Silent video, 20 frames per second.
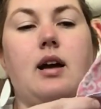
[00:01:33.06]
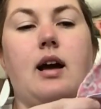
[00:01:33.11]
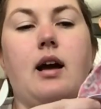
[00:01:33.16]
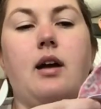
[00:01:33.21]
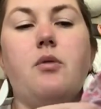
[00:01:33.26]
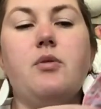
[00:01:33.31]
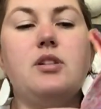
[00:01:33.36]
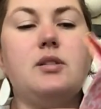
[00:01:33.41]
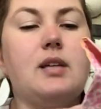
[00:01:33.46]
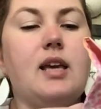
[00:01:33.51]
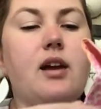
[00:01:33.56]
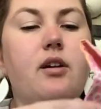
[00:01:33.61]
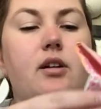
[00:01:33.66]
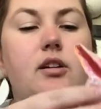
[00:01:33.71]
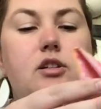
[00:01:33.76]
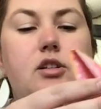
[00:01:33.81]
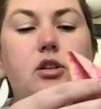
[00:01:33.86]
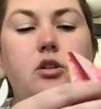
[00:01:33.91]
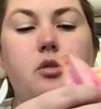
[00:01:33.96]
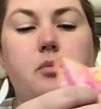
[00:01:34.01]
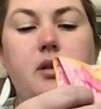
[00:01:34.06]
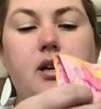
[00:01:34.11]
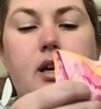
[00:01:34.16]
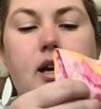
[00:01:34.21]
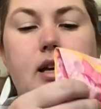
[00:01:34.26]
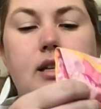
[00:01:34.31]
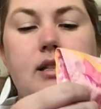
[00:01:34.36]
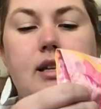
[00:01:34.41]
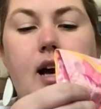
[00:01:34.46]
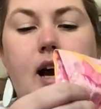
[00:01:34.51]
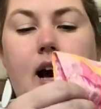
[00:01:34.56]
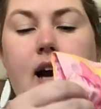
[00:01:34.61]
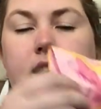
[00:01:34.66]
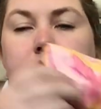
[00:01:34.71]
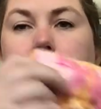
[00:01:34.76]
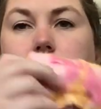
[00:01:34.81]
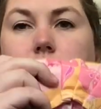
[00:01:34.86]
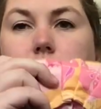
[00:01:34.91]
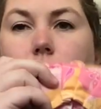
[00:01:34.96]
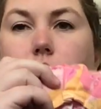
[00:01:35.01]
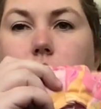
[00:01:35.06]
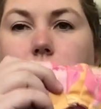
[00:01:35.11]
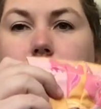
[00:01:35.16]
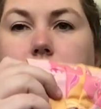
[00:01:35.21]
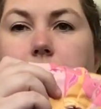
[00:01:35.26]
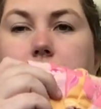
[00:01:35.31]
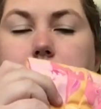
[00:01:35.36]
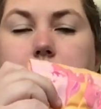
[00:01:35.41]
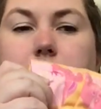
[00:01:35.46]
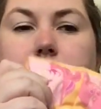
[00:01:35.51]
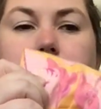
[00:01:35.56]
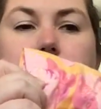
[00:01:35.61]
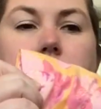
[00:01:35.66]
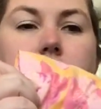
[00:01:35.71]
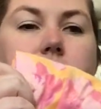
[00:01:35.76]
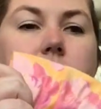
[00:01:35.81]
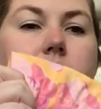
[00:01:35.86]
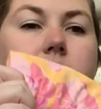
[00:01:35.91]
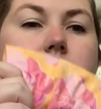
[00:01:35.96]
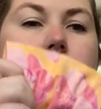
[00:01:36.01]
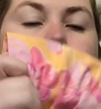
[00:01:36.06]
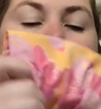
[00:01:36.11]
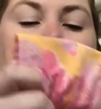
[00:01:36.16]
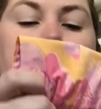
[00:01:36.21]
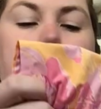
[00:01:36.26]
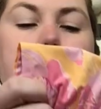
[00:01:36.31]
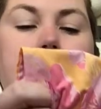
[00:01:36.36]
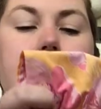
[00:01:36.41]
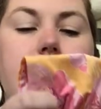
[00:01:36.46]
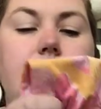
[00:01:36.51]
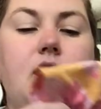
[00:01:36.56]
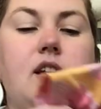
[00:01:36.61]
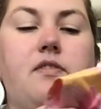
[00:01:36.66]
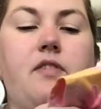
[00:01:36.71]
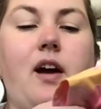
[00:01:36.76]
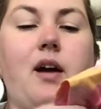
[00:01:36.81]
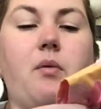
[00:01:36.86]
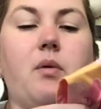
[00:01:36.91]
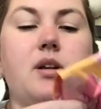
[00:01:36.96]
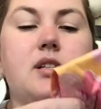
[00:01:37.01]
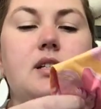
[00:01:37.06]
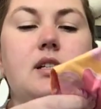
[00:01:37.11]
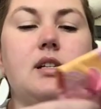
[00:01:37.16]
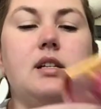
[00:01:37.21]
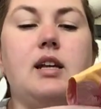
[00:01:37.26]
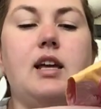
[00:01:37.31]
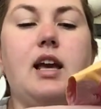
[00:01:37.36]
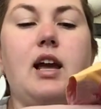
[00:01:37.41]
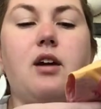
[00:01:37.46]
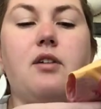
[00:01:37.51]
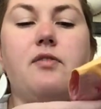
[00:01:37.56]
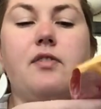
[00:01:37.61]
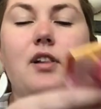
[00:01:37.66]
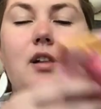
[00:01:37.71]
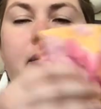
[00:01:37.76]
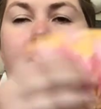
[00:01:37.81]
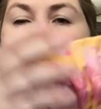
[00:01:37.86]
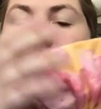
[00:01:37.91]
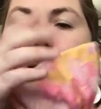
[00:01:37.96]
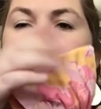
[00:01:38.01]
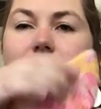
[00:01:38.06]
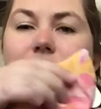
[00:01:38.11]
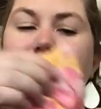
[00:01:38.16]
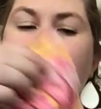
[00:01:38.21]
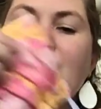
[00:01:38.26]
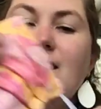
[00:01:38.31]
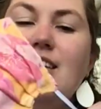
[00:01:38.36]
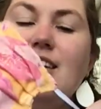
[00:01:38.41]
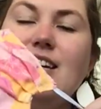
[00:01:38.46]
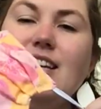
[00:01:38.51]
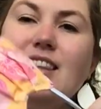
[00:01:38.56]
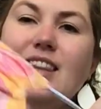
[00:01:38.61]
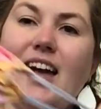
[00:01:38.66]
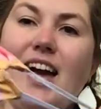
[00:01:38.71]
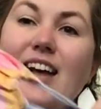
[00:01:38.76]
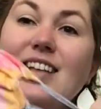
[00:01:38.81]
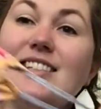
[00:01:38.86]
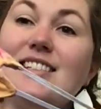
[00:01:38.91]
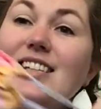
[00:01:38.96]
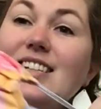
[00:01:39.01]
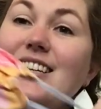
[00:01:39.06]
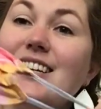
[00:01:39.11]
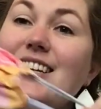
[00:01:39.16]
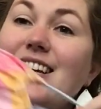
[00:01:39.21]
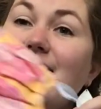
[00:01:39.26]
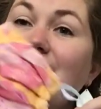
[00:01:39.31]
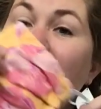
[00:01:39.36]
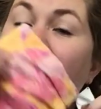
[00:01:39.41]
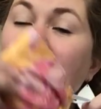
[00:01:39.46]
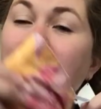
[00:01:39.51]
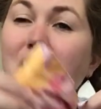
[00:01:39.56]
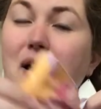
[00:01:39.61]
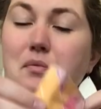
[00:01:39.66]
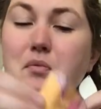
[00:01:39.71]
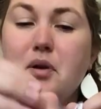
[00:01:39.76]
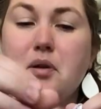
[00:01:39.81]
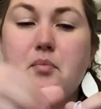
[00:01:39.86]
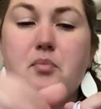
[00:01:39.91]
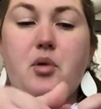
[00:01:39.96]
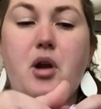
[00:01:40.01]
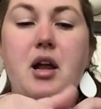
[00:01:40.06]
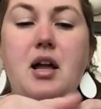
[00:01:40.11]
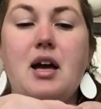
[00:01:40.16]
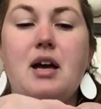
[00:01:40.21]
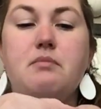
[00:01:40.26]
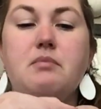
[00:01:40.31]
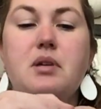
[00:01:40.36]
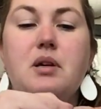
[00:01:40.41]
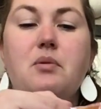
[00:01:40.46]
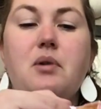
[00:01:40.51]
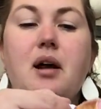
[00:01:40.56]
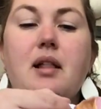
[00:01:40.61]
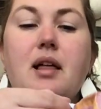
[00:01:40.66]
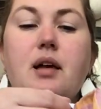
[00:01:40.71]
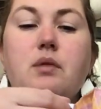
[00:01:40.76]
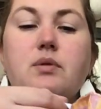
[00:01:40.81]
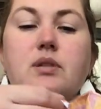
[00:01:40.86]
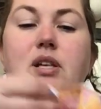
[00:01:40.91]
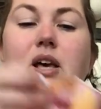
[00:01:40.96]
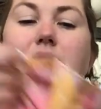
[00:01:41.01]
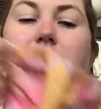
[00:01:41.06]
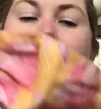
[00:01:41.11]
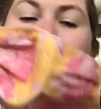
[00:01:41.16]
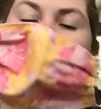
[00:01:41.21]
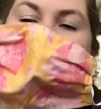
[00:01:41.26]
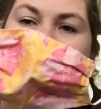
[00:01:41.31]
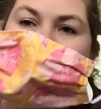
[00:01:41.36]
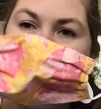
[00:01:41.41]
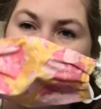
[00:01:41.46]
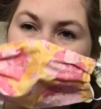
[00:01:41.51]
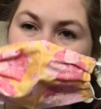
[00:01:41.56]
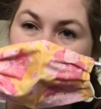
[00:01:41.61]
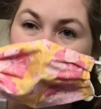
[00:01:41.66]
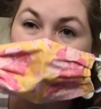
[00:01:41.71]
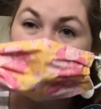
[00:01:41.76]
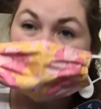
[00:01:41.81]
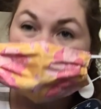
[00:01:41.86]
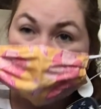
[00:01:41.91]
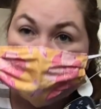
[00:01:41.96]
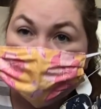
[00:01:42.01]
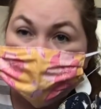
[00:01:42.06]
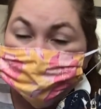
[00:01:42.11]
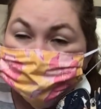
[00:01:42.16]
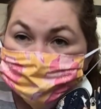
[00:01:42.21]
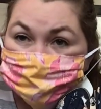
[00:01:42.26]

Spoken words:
I always carry 2 because I sewed them, and if I wasn't careful about catching the elastic, I've had one break on me while I was in a store,